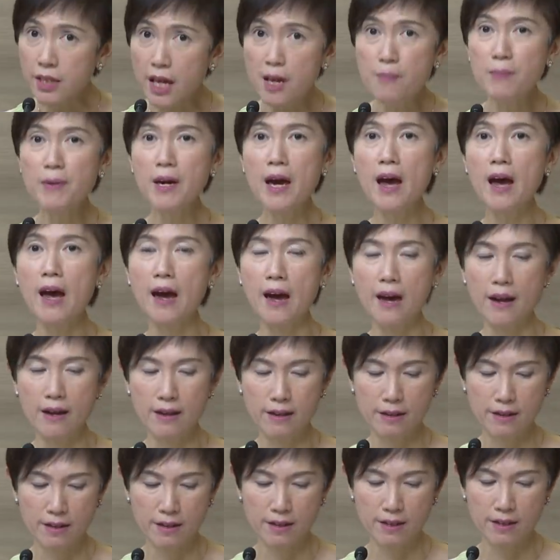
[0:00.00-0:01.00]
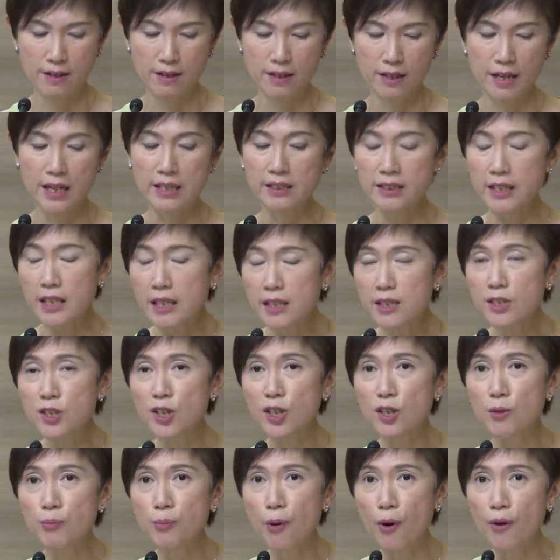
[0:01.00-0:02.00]
same care as any
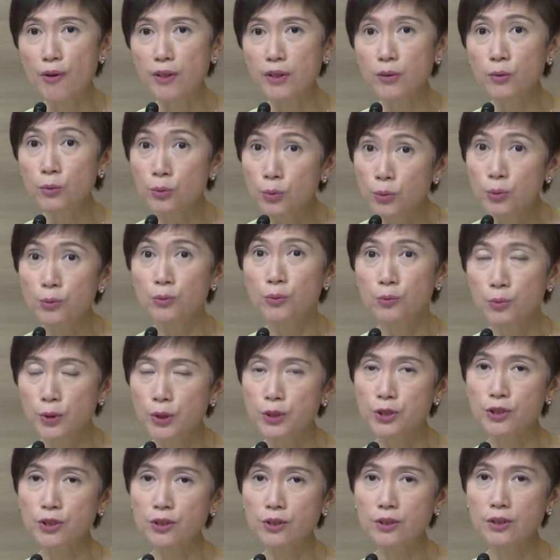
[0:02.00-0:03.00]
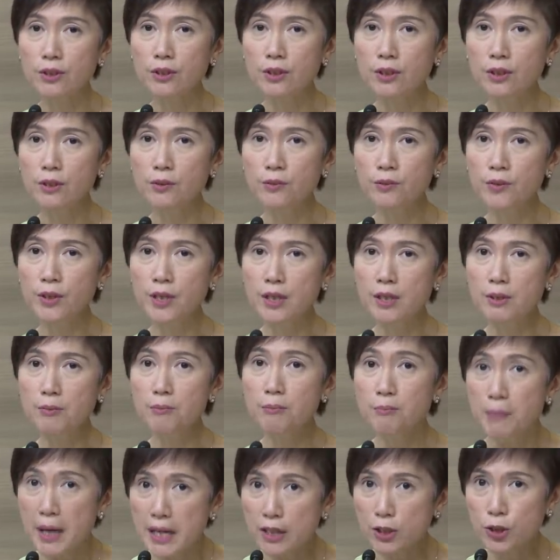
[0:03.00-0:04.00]
Singaporean would. We
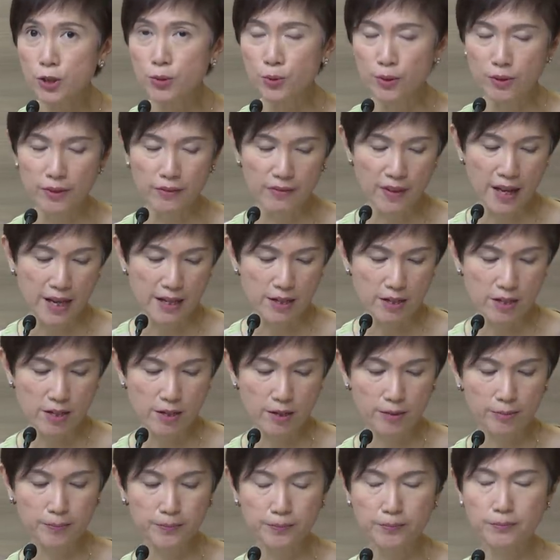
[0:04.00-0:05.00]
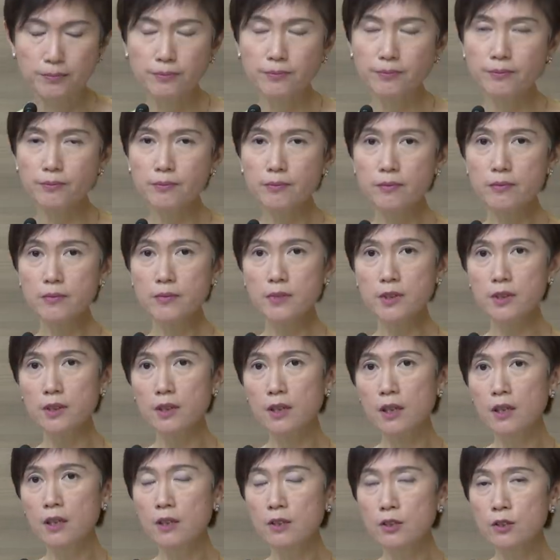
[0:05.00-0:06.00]
made sure of that.
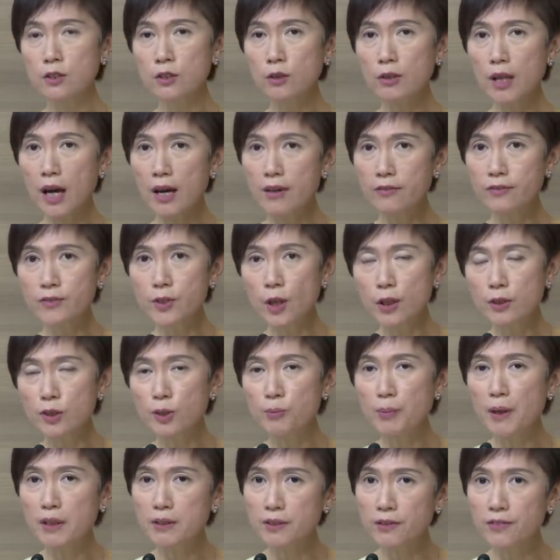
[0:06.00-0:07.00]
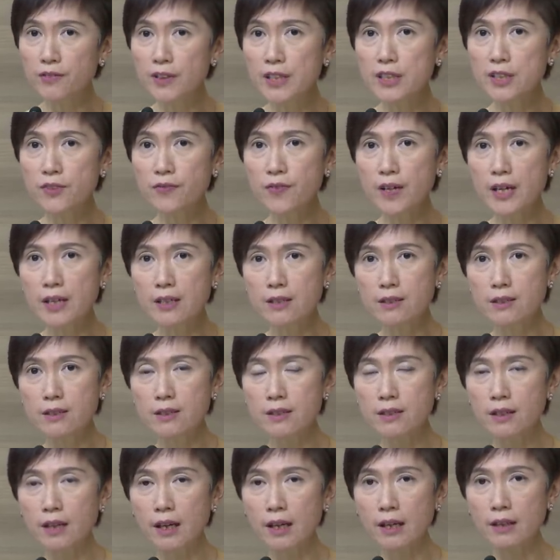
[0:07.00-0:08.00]
So now I've talked about the first
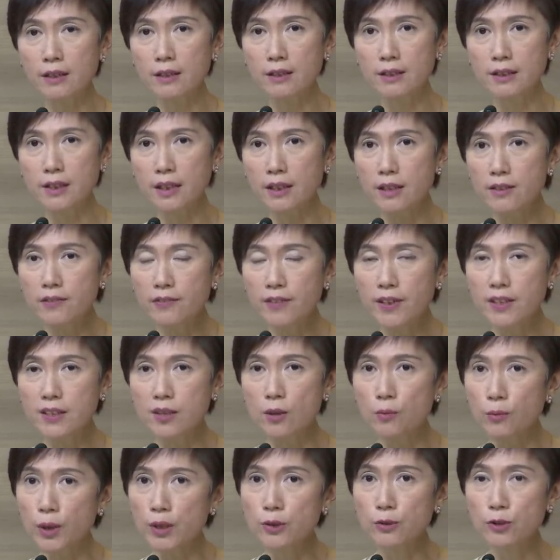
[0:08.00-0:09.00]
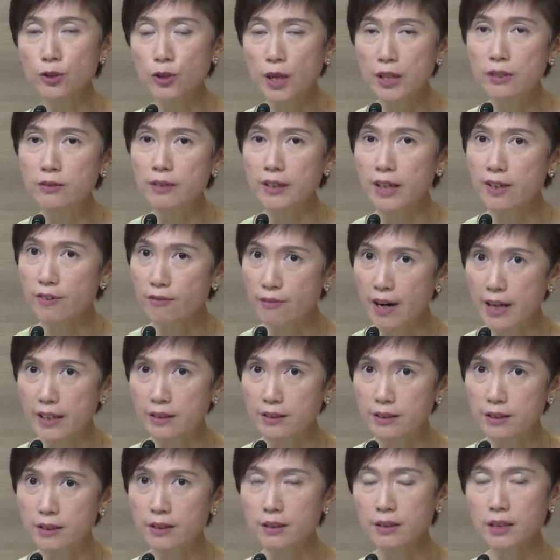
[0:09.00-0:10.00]
phase and the second phase and what you try to get
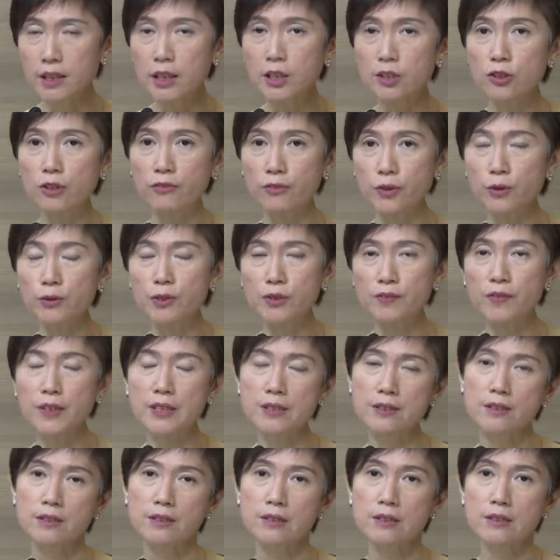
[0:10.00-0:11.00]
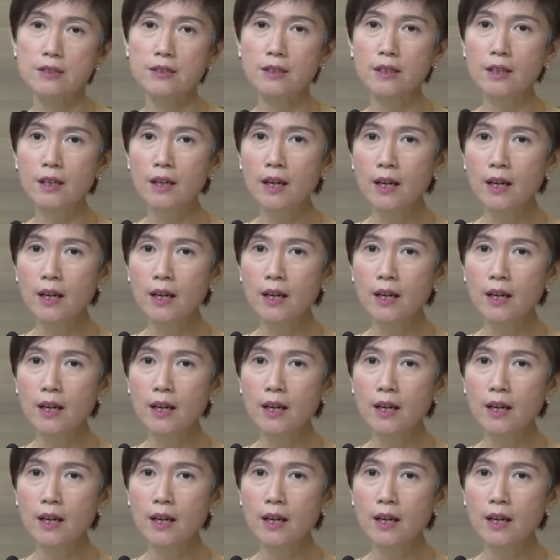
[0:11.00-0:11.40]
right in each of those phases.